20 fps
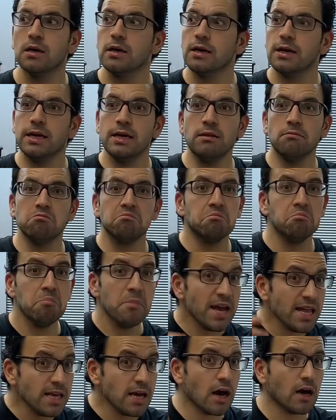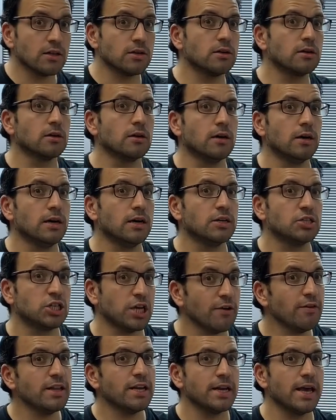in many other
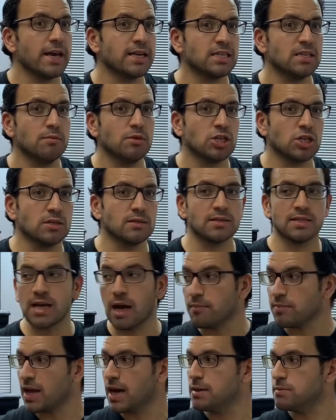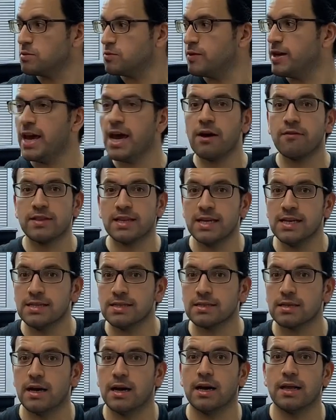jewelry exhibitions. Sometimes we have
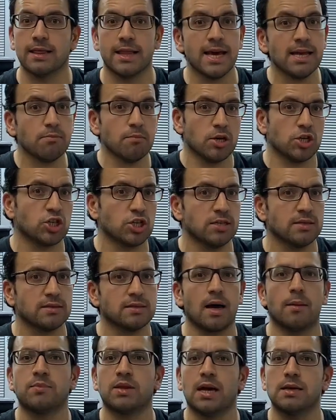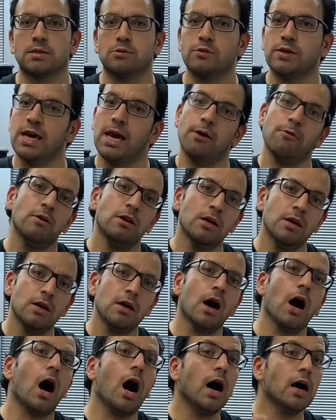these lathe machines, sometimes we have
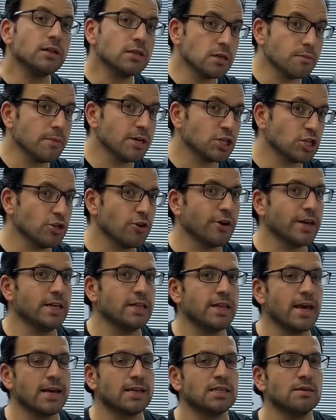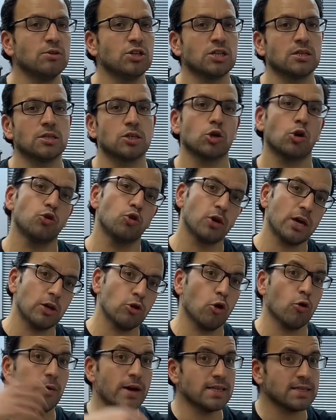other machinery in the exhibition. So you can
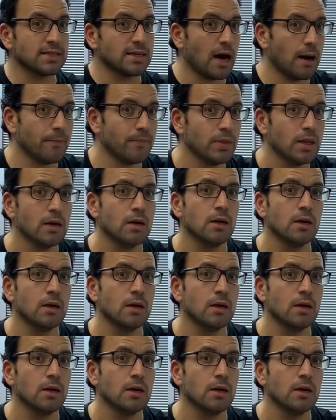always come